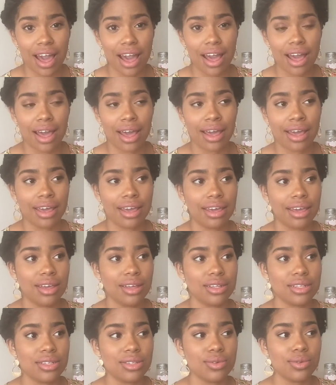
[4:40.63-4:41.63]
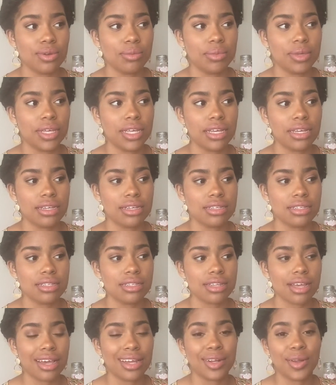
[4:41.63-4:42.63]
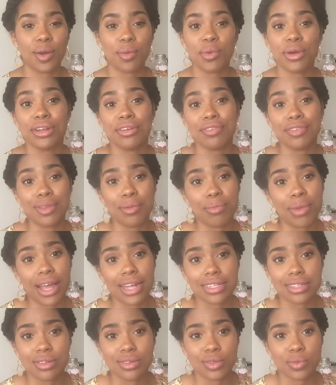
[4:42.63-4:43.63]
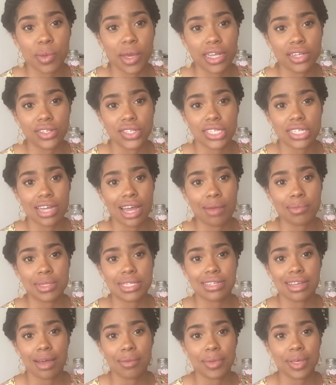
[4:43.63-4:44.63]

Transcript: I do it because I know I'm going to flip back to those pages time and time